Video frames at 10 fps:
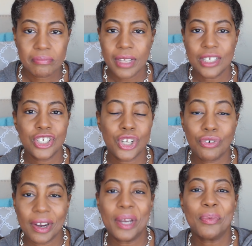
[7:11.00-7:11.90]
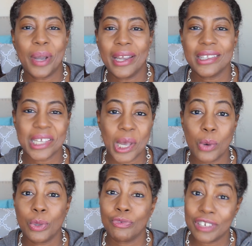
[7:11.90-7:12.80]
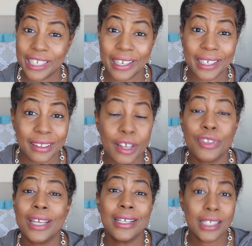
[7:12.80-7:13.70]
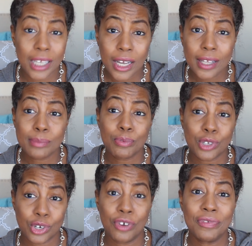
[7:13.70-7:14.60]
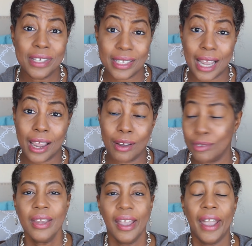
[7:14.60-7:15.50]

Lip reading: That's just a great way to help with retaining length, and it does preserve the style.